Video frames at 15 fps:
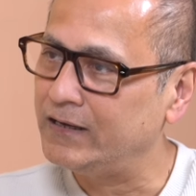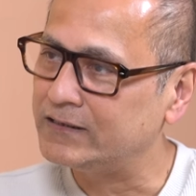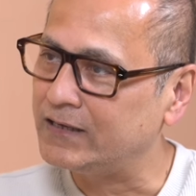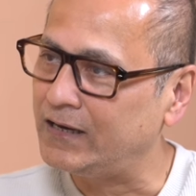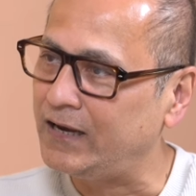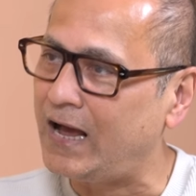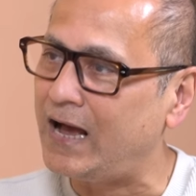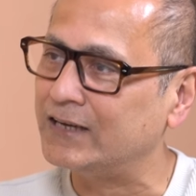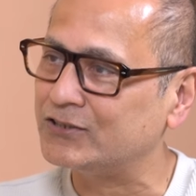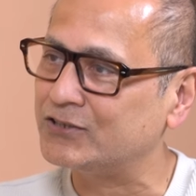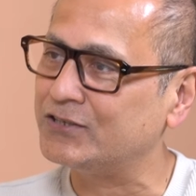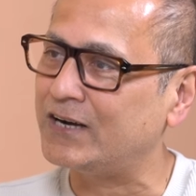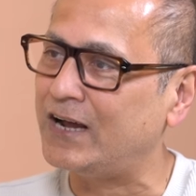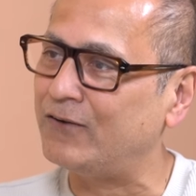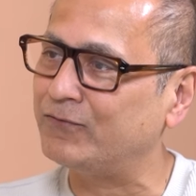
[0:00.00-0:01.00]
is the
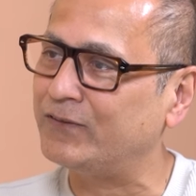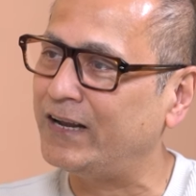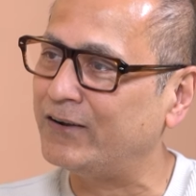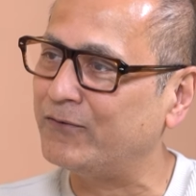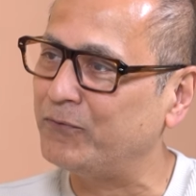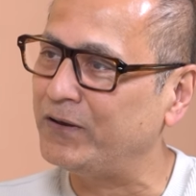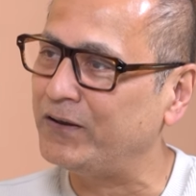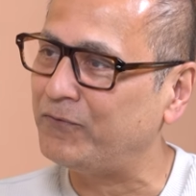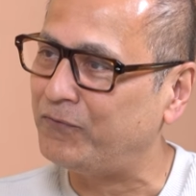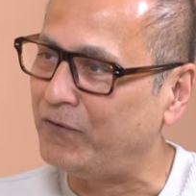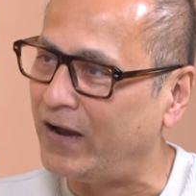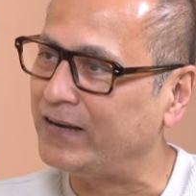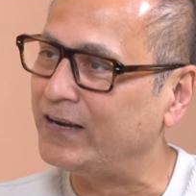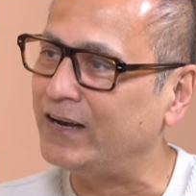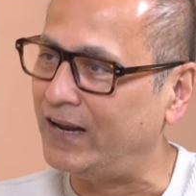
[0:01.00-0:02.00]
last draft that we
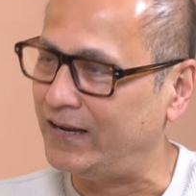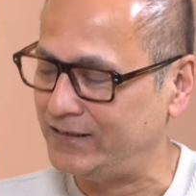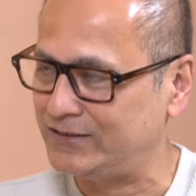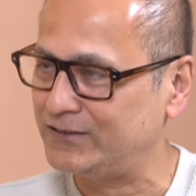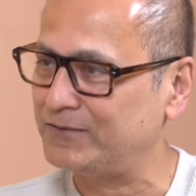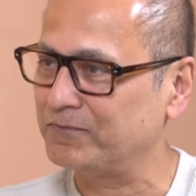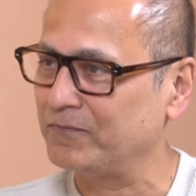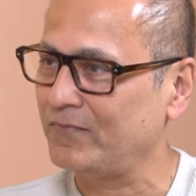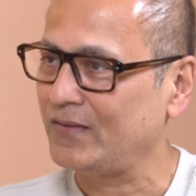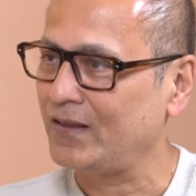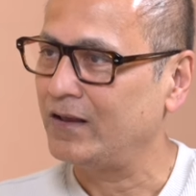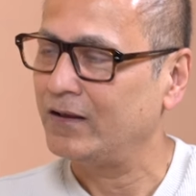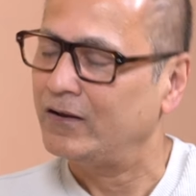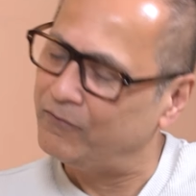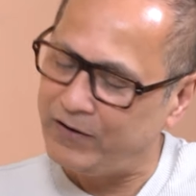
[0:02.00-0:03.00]
finalized.
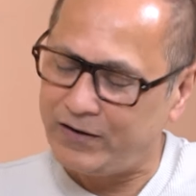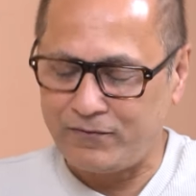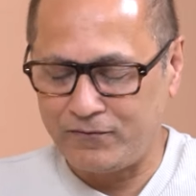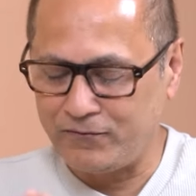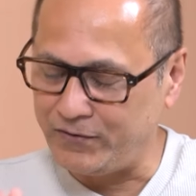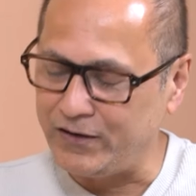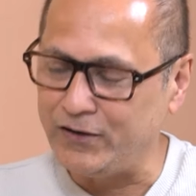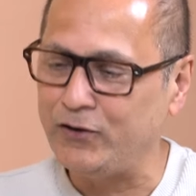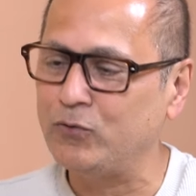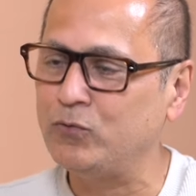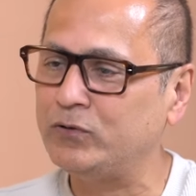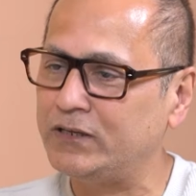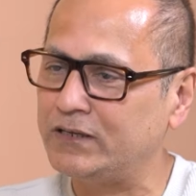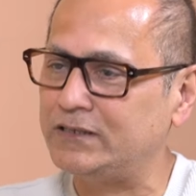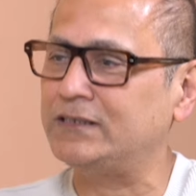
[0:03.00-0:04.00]
Okay. We knew
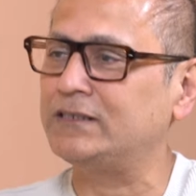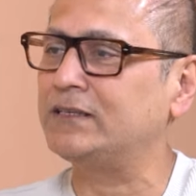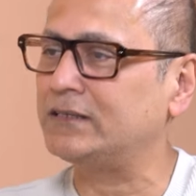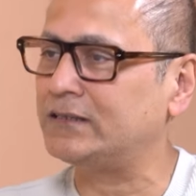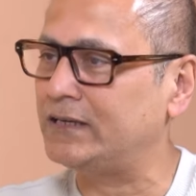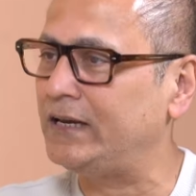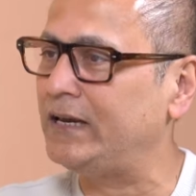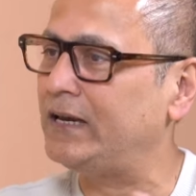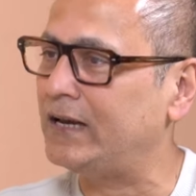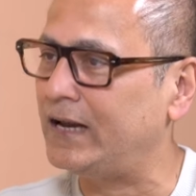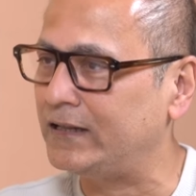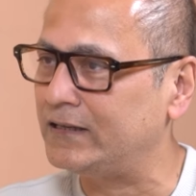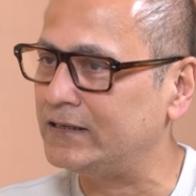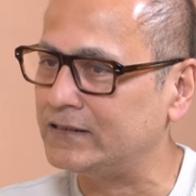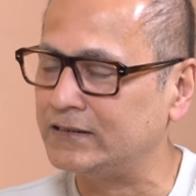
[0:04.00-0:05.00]
this is the scene
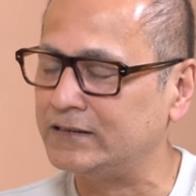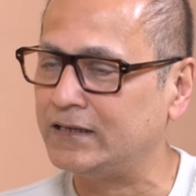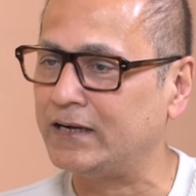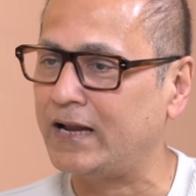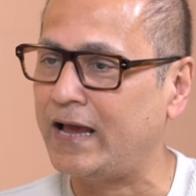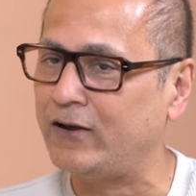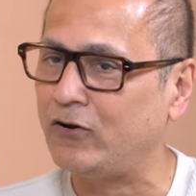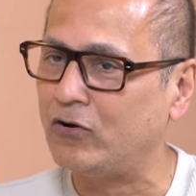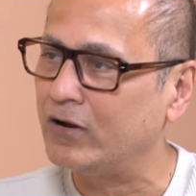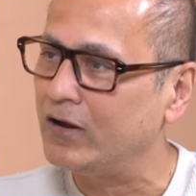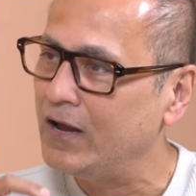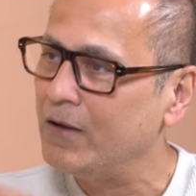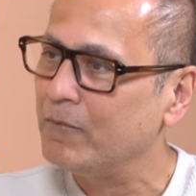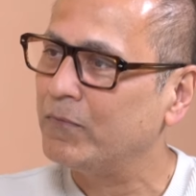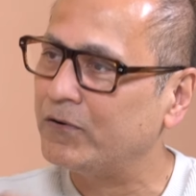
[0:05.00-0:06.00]
and this is the dialogue,
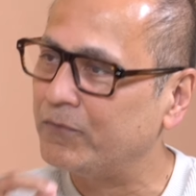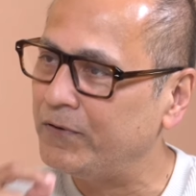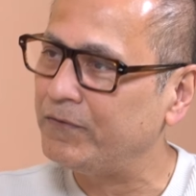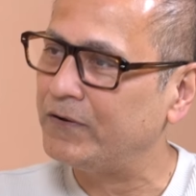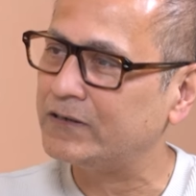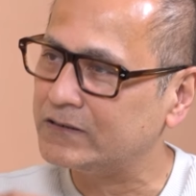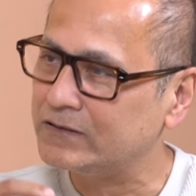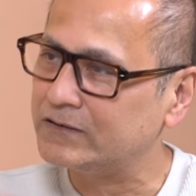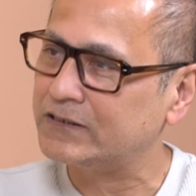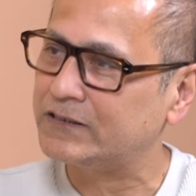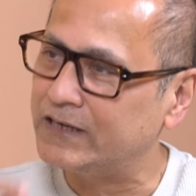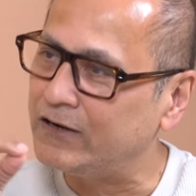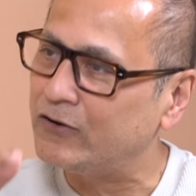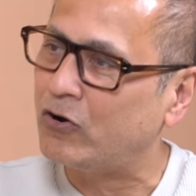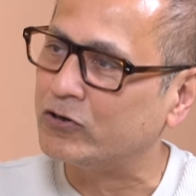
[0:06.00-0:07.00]
but we were
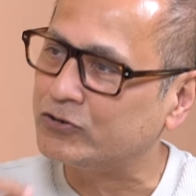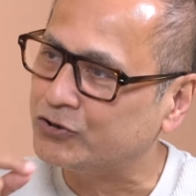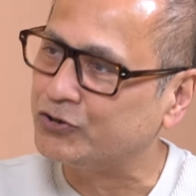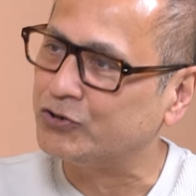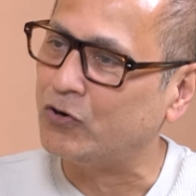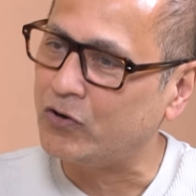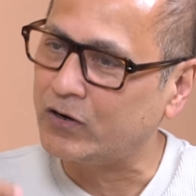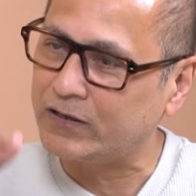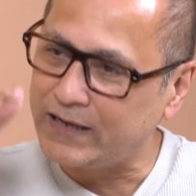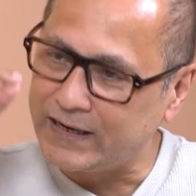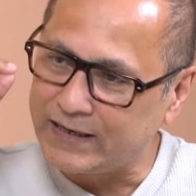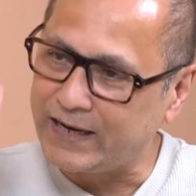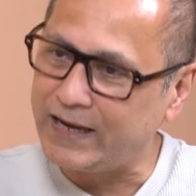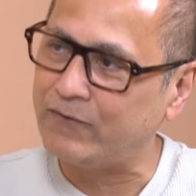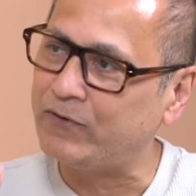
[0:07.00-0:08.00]
still not sure
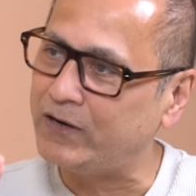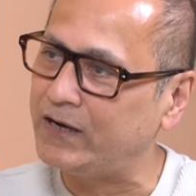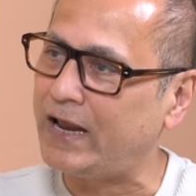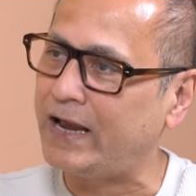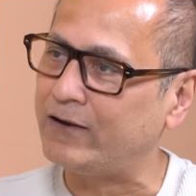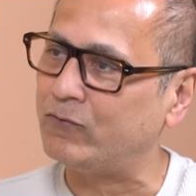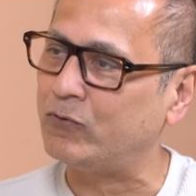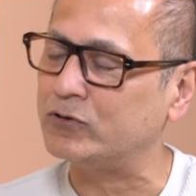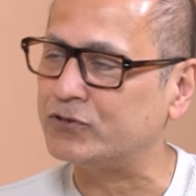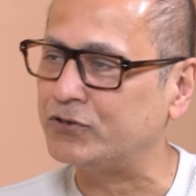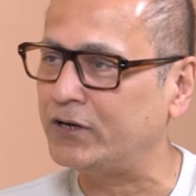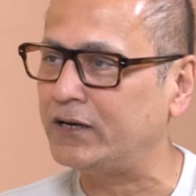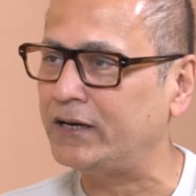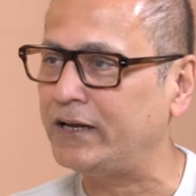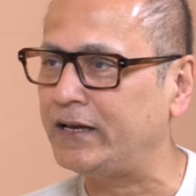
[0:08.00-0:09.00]
that every line was
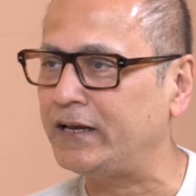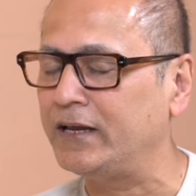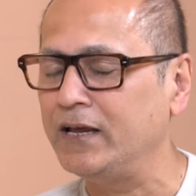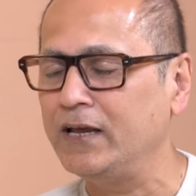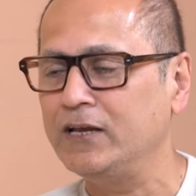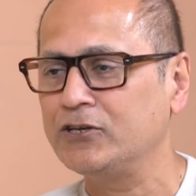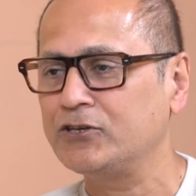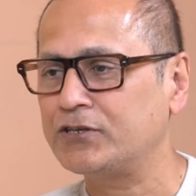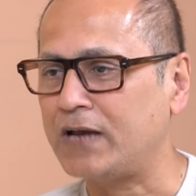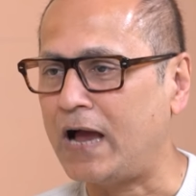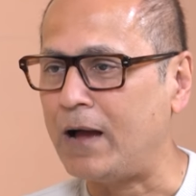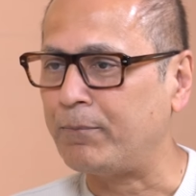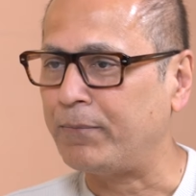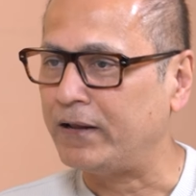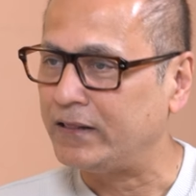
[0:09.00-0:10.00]
really
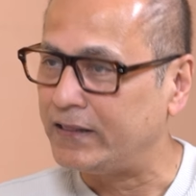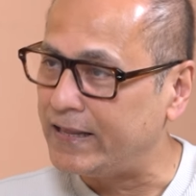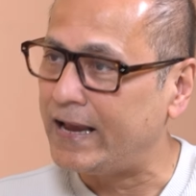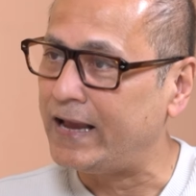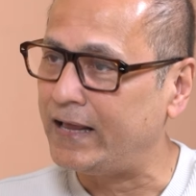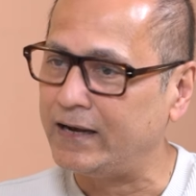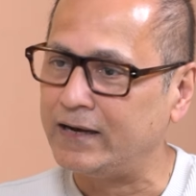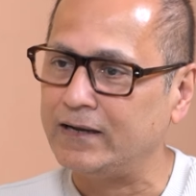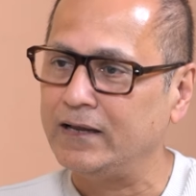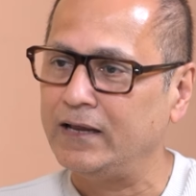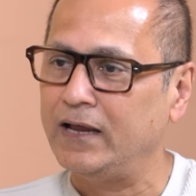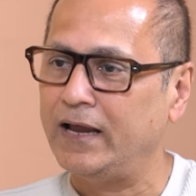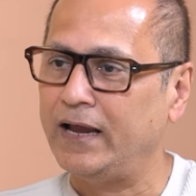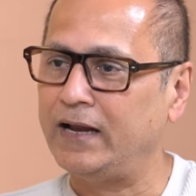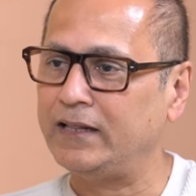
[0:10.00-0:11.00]
sharp and there.
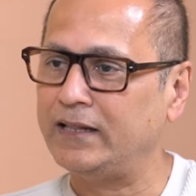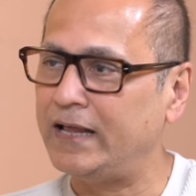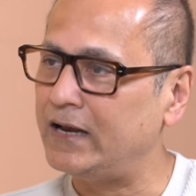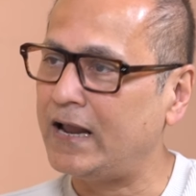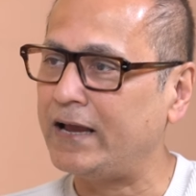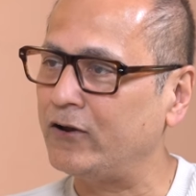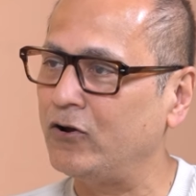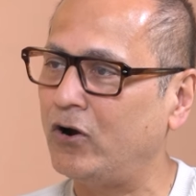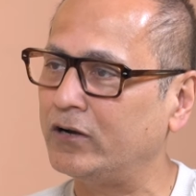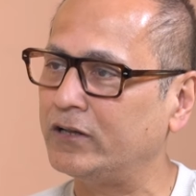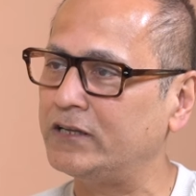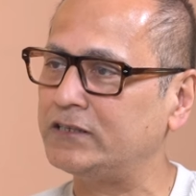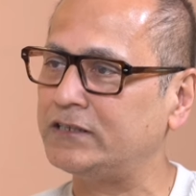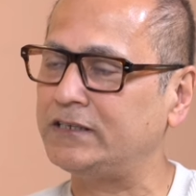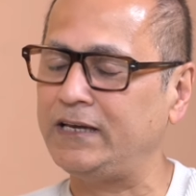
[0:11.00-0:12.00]
And then I got
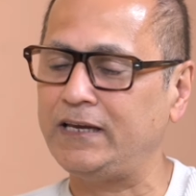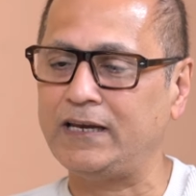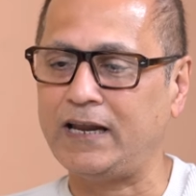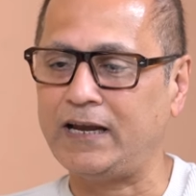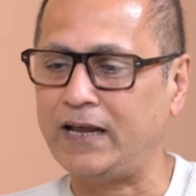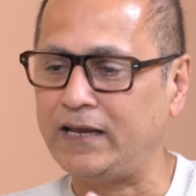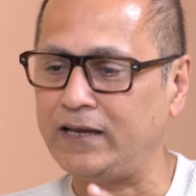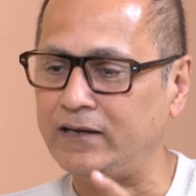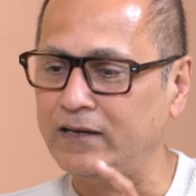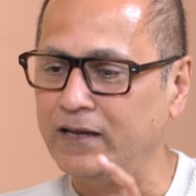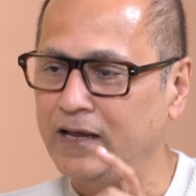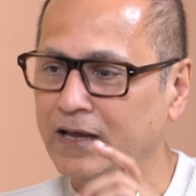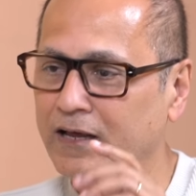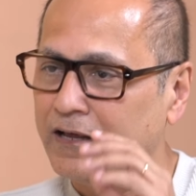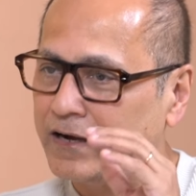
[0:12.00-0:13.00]
this scene and I
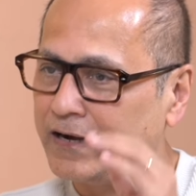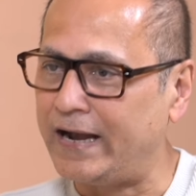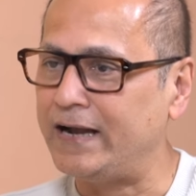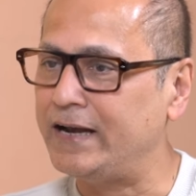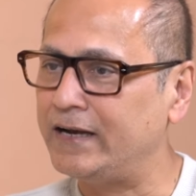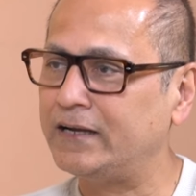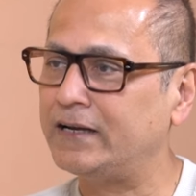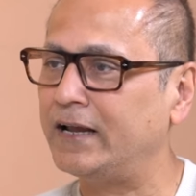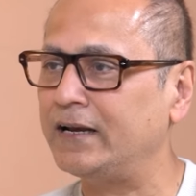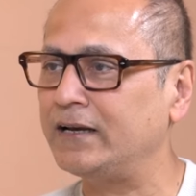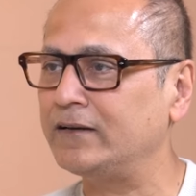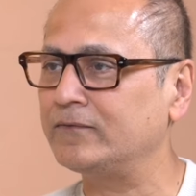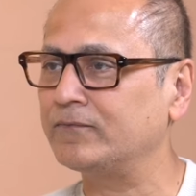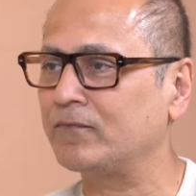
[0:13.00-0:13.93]
read it, and